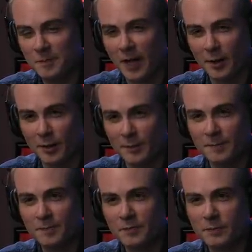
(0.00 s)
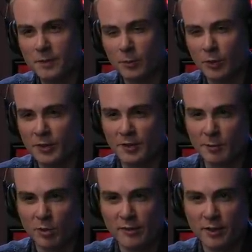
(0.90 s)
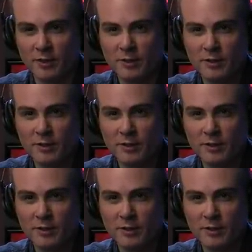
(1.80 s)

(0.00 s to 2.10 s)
I sure. Should we listen to the briefing?